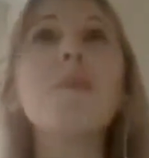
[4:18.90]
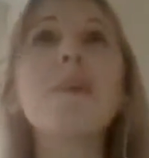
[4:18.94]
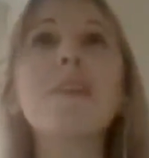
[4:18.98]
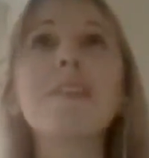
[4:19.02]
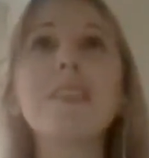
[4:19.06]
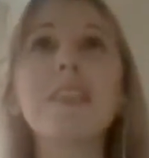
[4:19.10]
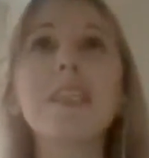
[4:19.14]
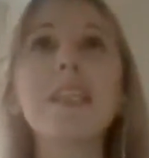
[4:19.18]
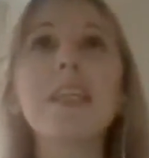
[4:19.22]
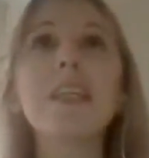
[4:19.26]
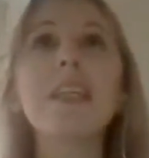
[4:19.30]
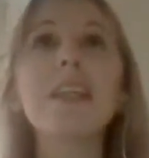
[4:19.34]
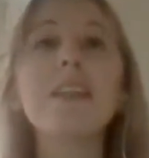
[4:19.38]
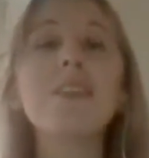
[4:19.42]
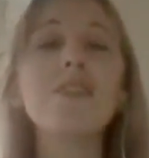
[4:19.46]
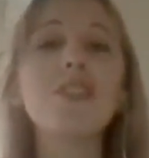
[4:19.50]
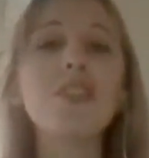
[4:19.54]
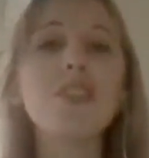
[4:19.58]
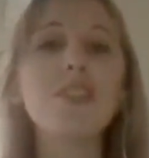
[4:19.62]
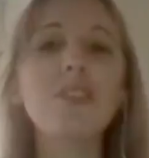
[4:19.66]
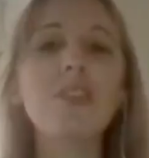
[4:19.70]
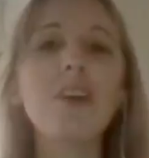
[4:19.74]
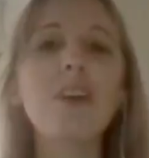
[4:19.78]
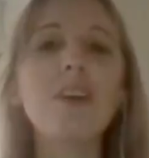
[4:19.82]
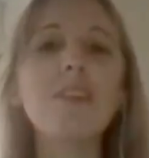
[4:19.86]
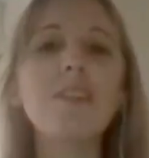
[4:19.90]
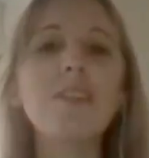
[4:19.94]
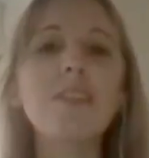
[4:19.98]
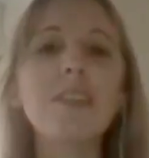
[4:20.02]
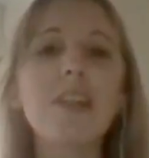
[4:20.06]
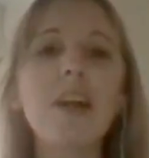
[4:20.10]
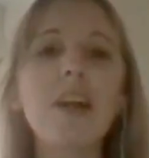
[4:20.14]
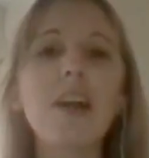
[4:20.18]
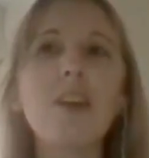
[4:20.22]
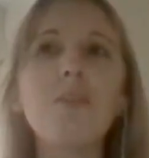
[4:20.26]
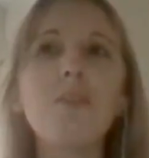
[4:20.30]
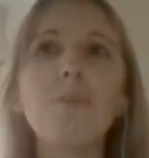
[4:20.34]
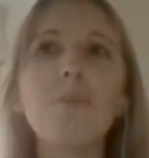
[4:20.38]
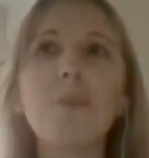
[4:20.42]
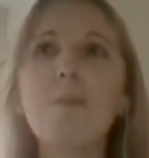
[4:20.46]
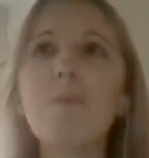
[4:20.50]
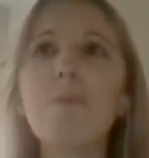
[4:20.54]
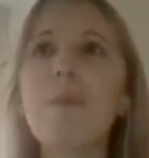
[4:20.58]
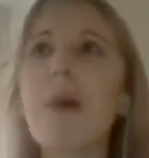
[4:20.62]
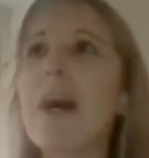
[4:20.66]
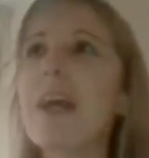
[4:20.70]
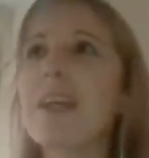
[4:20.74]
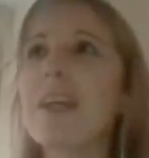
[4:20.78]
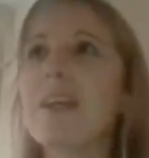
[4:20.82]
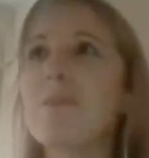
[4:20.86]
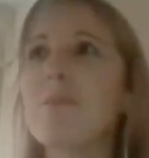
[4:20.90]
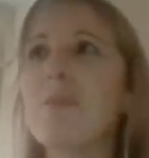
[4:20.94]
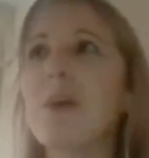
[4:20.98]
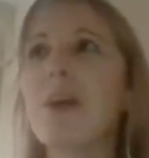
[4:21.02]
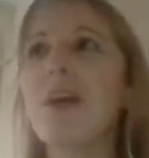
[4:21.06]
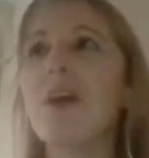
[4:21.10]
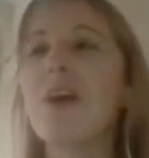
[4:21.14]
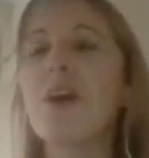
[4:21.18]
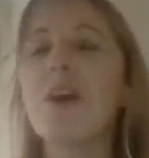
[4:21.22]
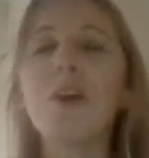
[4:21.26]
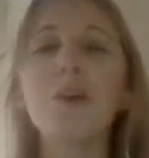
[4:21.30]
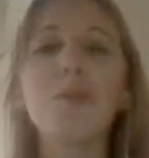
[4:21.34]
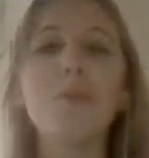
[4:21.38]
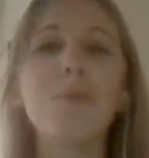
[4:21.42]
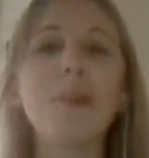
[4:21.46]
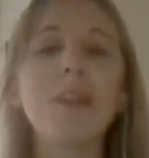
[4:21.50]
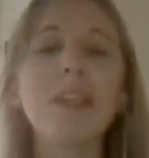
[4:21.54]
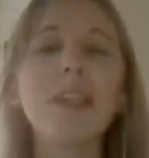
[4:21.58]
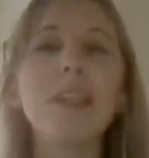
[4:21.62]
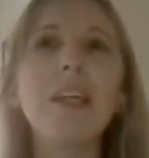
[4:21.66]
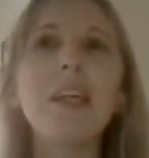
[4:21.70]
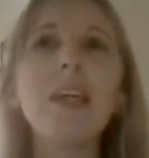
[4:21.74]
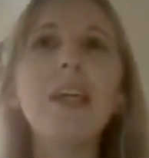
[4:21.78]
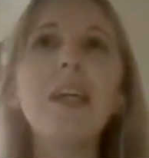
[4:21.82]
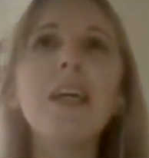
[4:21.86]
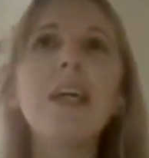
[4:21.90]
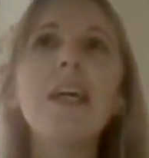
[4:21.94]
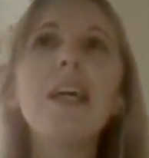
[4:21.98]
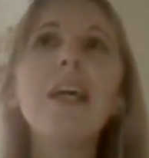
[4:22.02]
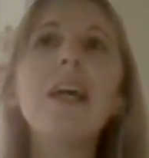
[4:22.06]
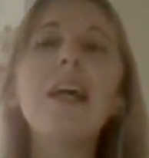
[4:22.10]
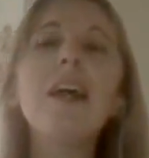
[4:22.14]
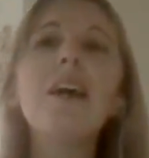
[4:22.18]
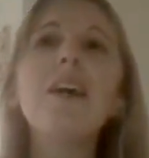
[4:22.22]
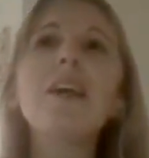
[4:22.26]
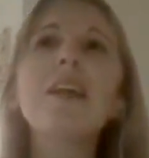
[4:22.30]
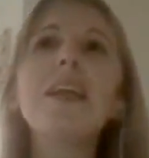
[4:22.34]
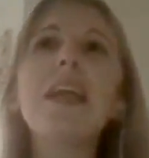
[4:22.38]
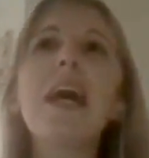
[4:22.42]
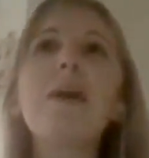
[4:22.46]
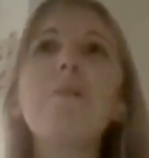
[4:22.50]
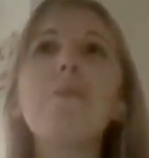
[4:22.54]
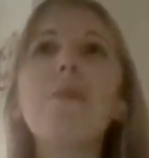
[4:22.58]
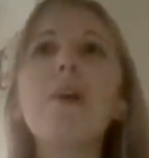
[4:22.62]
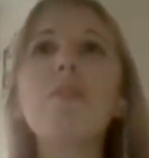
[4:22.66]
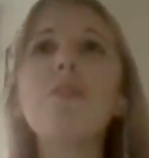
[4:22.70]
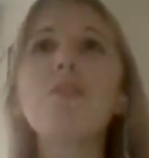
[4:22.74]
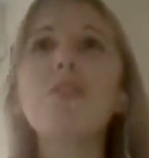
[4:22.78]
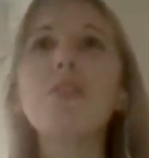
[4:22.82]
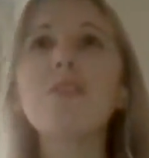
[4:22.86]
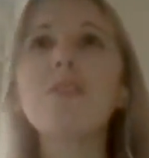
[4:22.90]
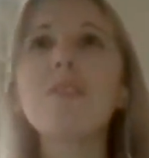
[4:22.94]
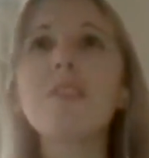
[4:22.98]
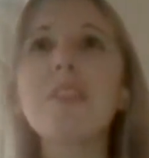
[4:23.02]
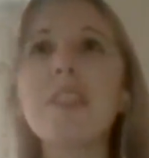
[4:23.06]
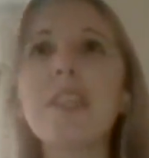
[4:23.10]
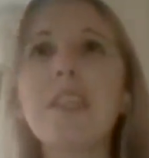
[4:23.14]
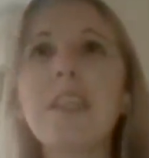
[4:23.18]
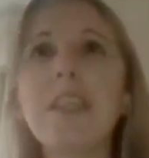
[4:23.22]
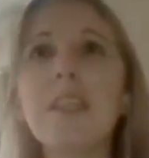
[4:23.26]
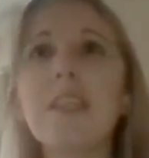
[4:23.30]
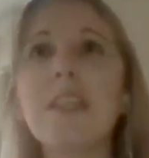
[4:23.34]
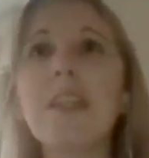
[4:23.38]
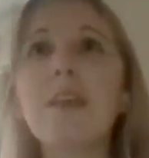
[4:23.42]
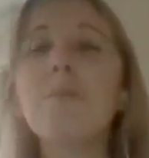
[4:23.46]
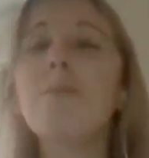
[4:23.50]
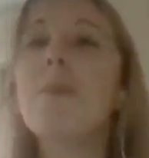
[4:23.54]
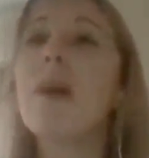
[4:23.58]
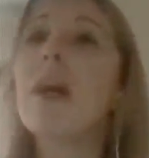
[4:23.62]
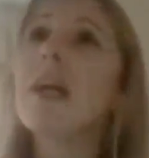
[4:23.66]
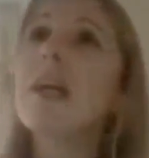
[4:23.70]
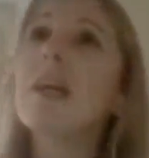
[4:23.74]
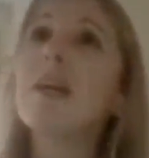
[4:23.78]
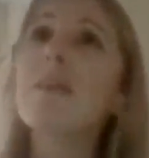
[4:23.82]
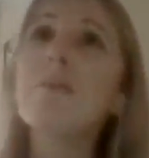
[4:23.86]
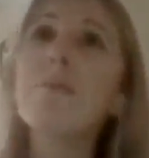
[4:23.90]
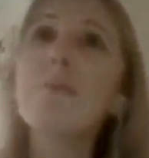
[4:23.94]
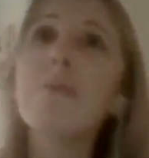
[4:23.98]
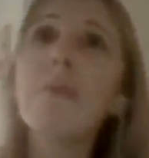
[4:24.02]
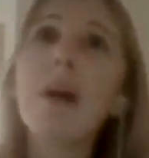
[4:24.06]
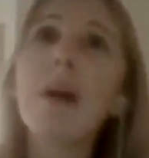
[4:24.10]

busy, and it's just nice to kind of be back in my home and get my routine and my